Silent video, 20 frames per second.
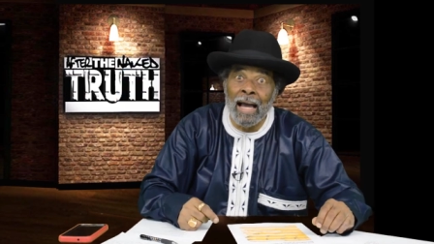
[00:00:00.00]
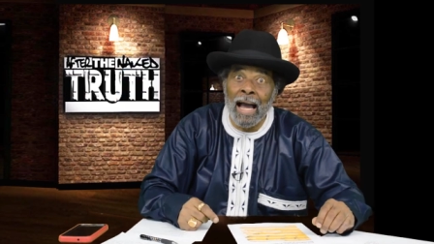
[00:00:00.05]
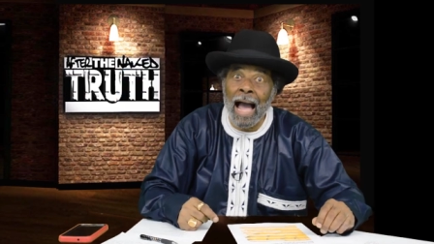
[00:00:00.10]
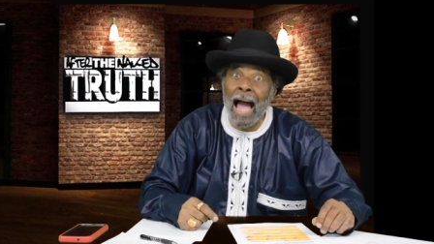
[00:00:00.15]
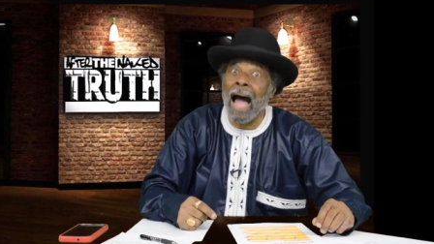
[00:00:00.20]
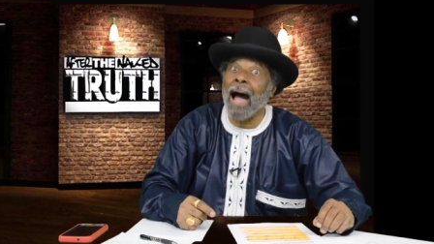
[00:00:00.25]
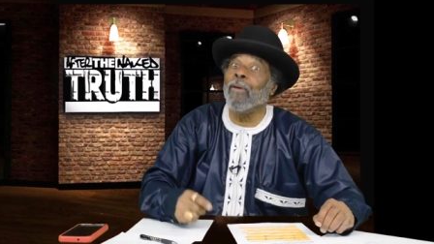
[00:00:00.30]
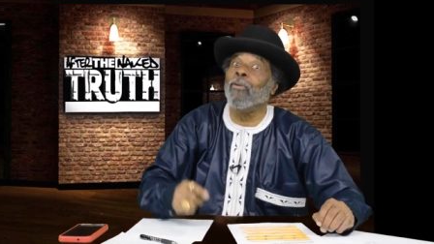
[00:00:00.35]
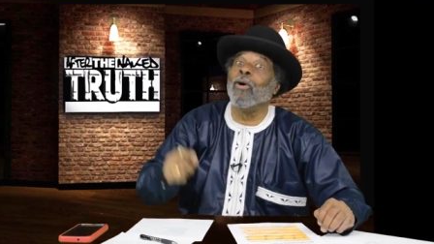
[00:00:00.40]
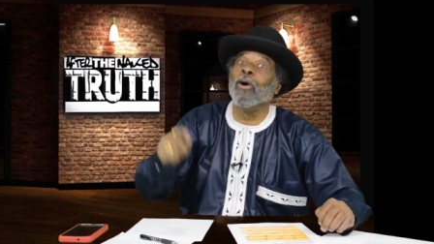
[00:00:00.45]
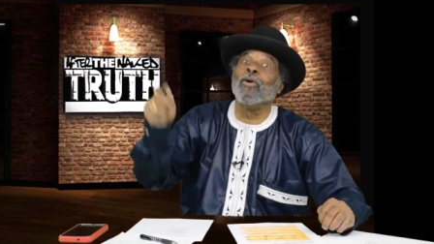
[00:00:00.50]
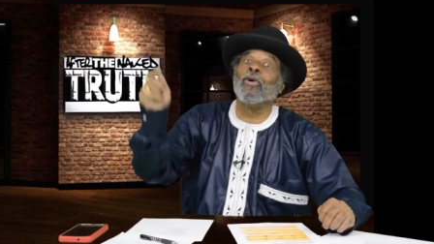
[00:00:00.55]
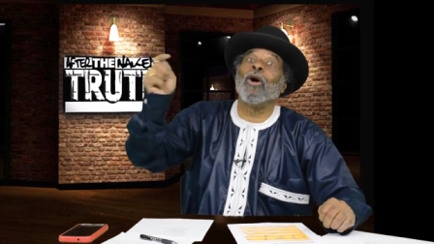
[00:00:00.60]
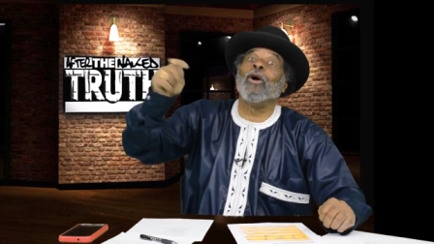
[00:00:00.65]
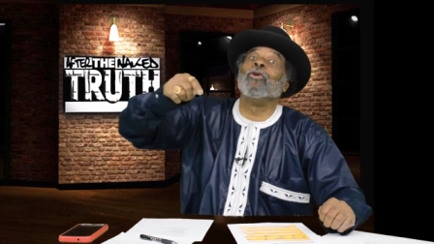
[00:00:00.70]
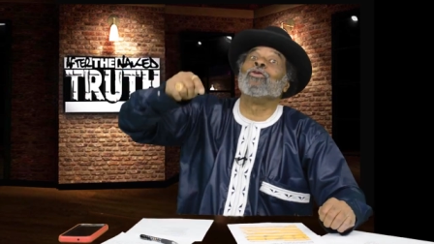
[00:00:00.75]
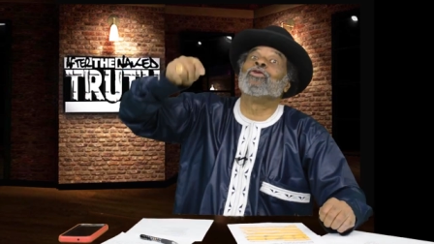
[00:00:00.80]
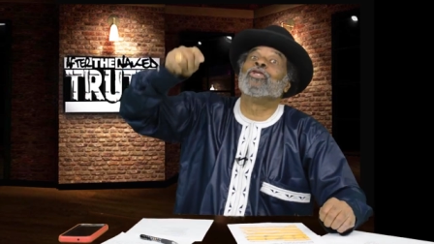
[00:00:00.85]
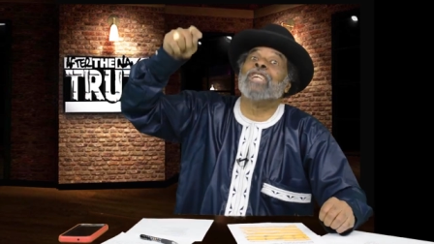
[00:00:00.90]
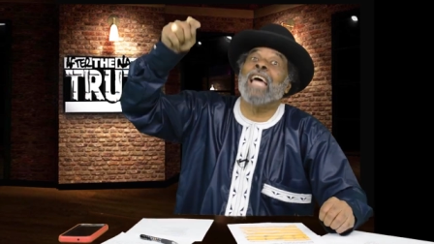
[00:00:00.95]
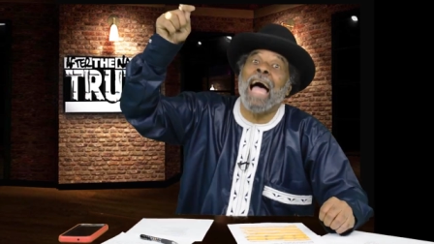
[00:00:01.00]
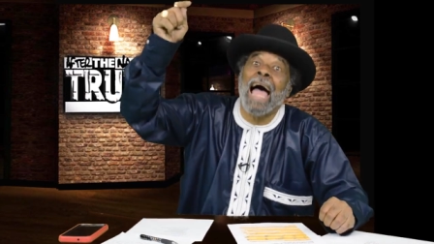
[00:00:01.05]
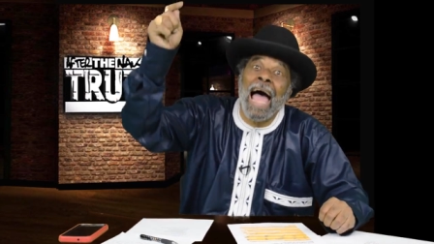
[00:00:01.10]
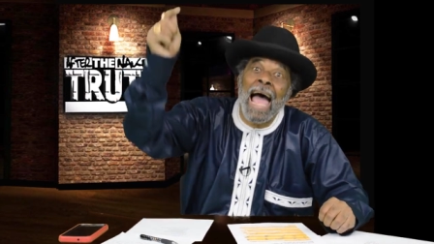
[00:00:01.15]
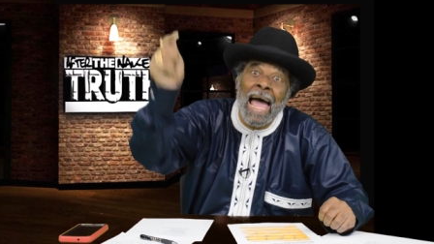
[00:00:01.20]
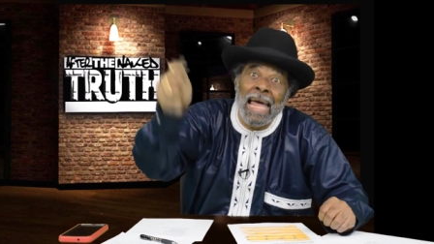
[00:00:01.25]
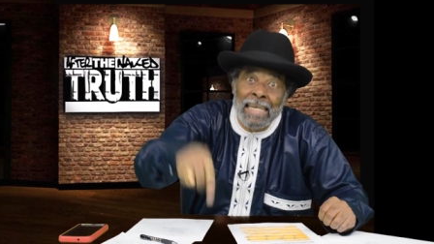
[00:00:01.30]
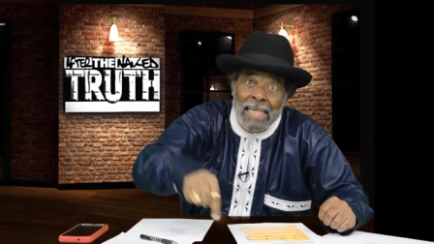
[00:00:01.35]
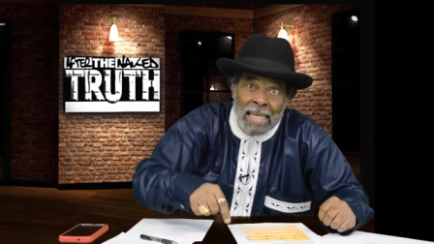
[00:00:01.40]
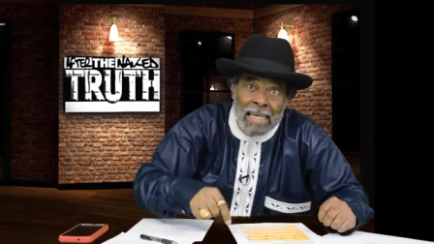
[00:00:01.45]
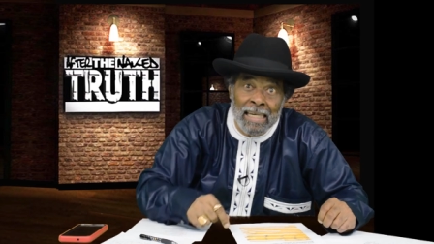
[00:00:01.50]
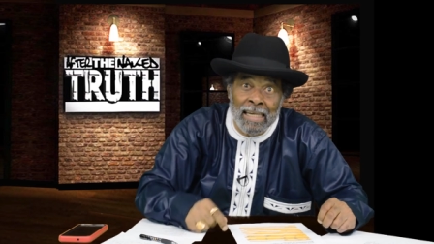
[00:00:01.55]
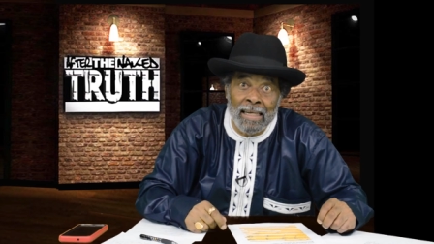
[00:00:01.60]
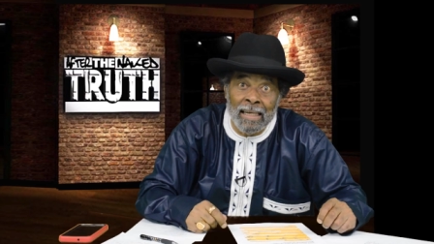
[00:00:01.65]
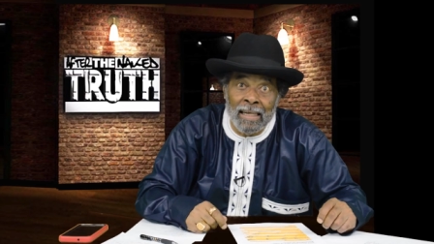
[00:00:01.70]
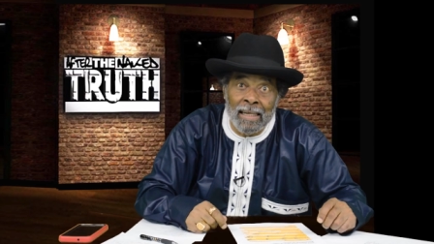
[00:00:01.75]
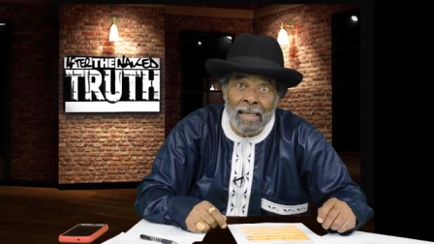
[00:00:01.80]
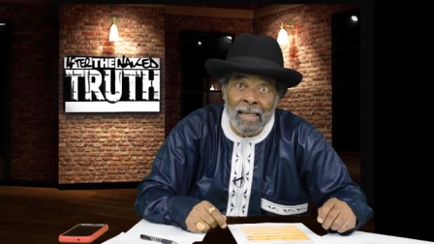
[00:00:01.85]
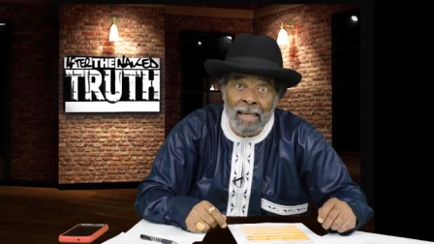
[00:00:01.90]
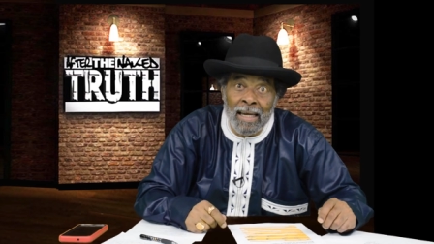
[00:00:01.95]
I want old John
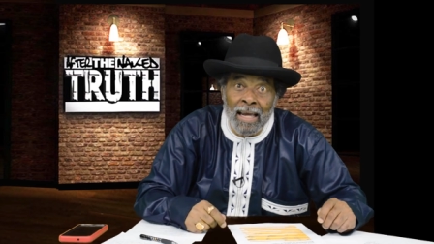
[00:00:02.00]
Deere.